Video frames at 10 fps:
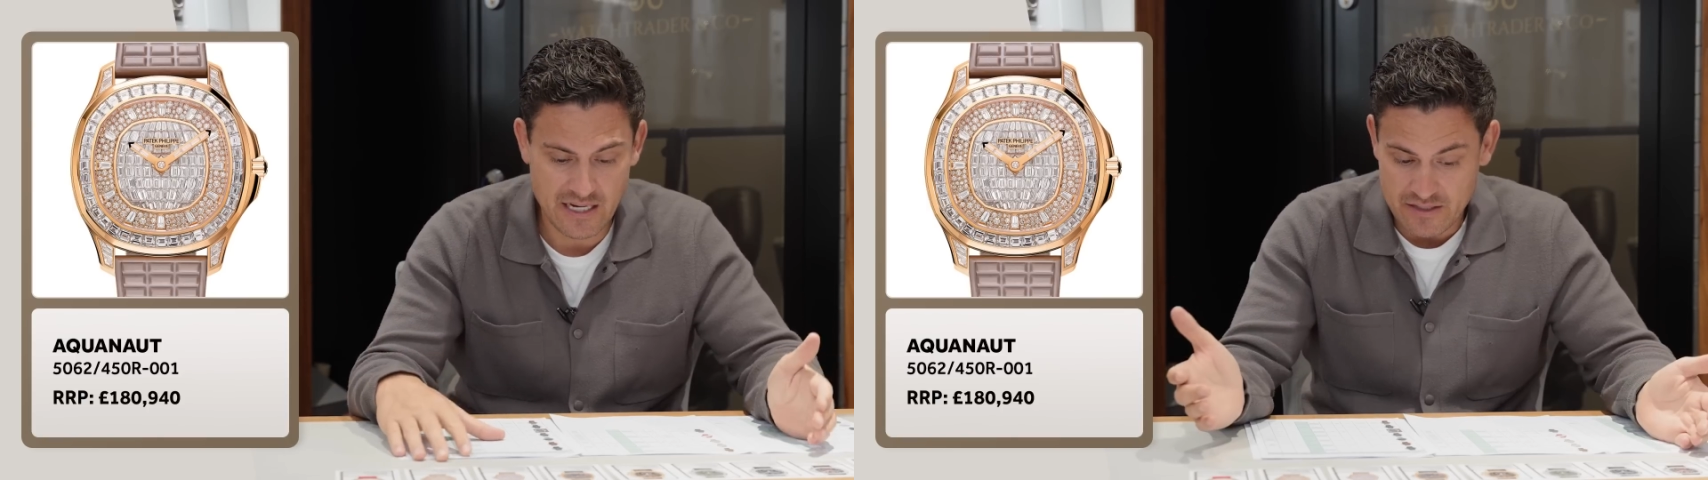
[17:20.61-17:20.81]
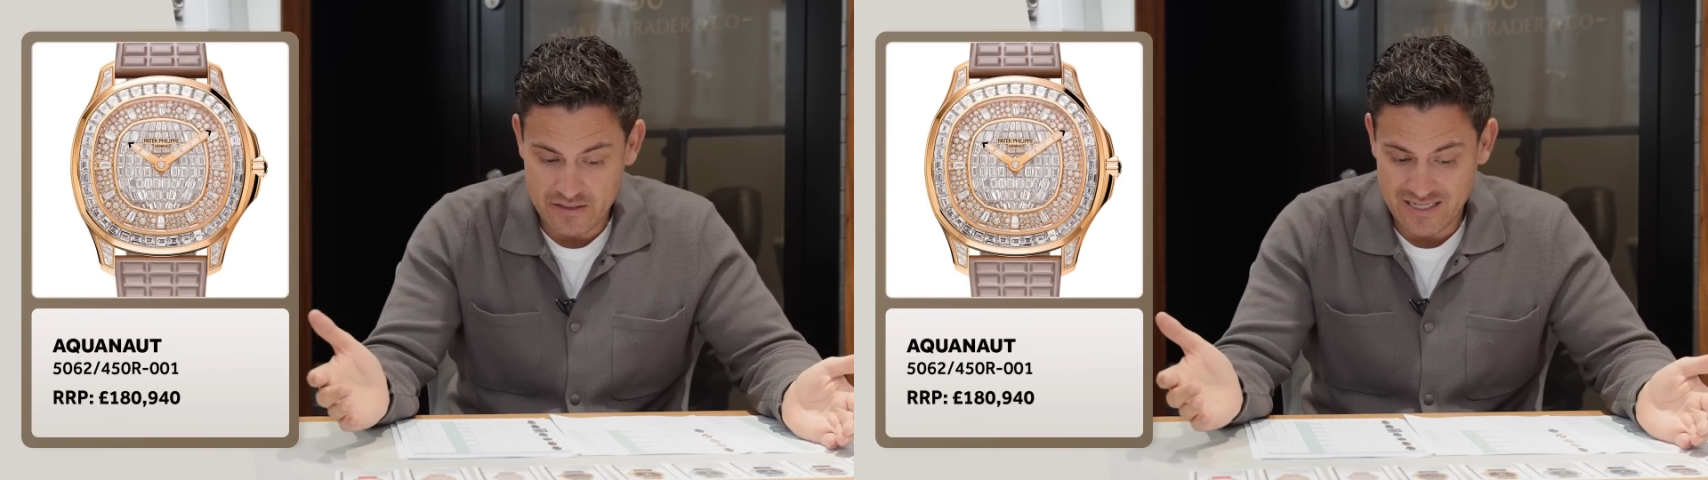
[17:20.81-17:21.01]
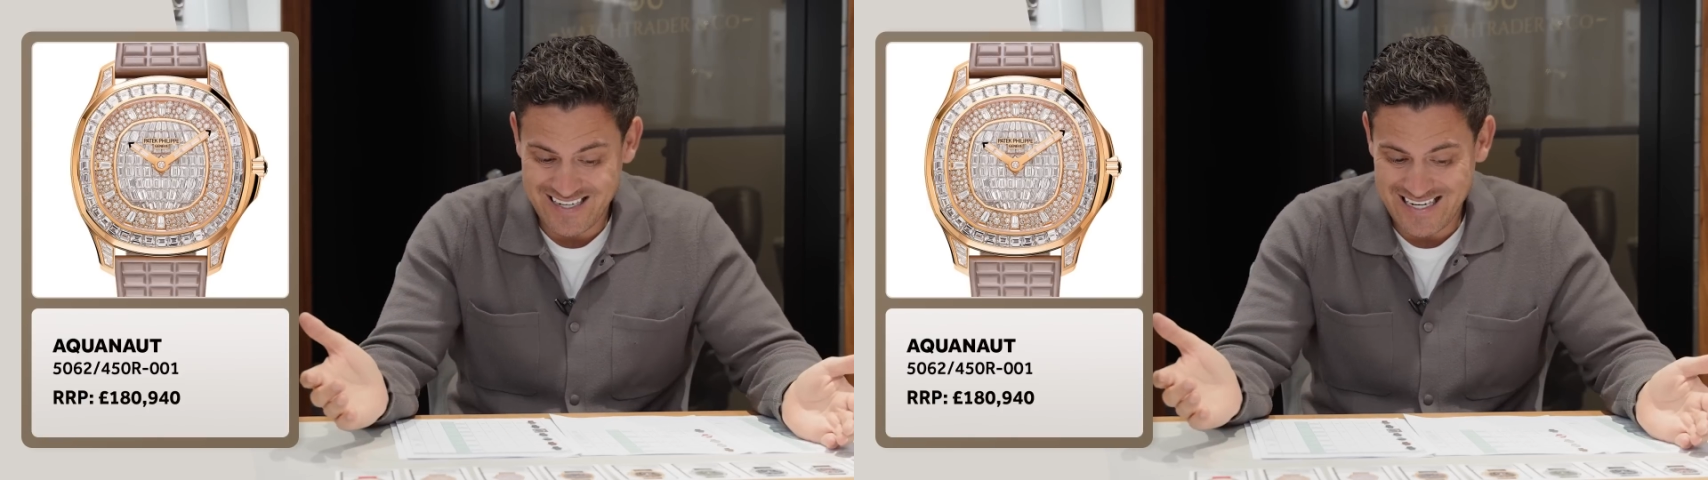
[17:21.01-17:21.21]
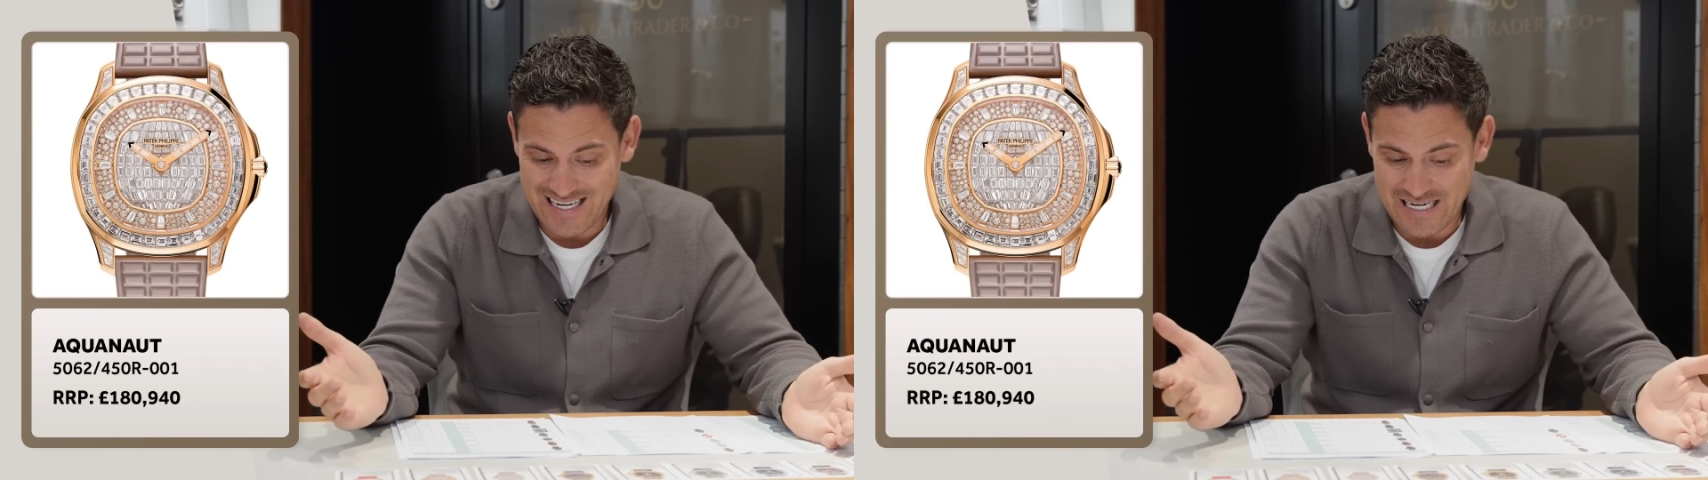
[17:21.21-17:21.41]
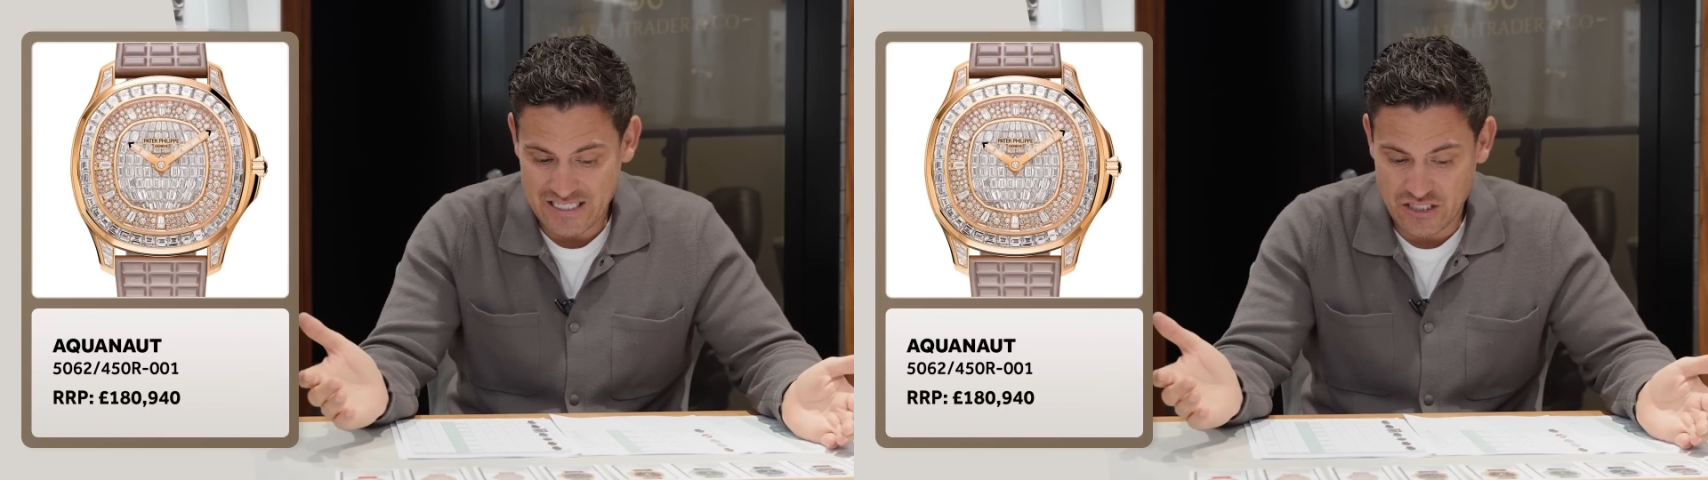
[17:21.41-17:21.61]
and
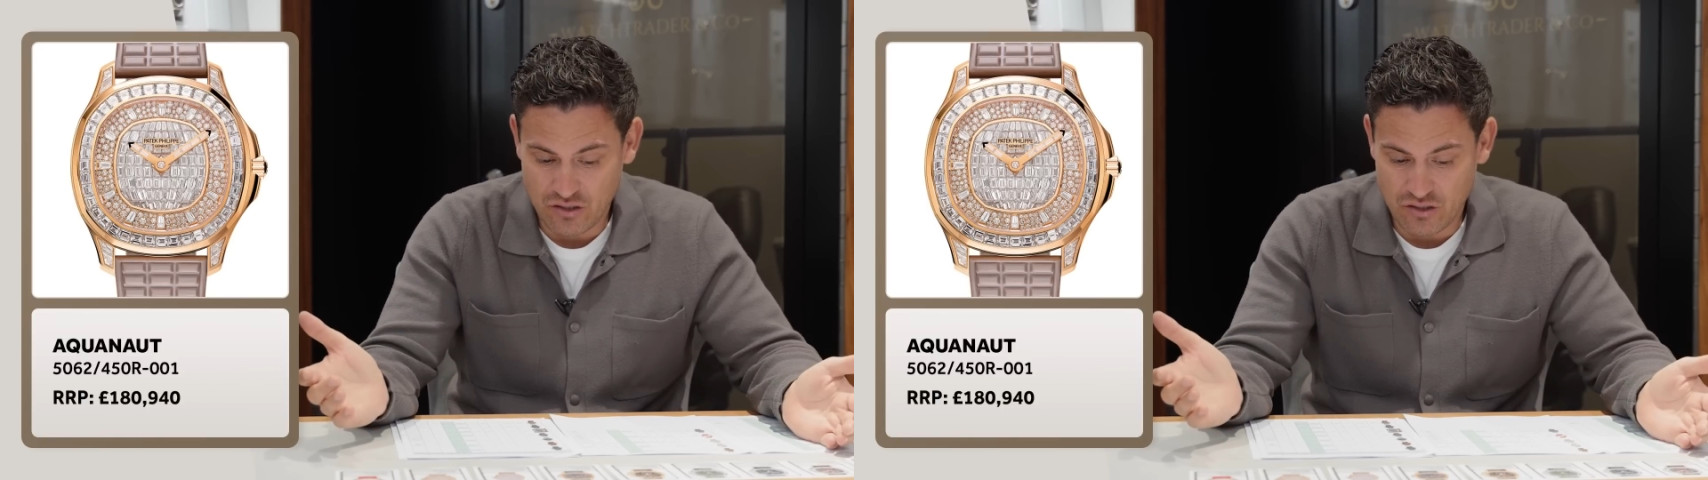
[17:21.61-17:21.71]
it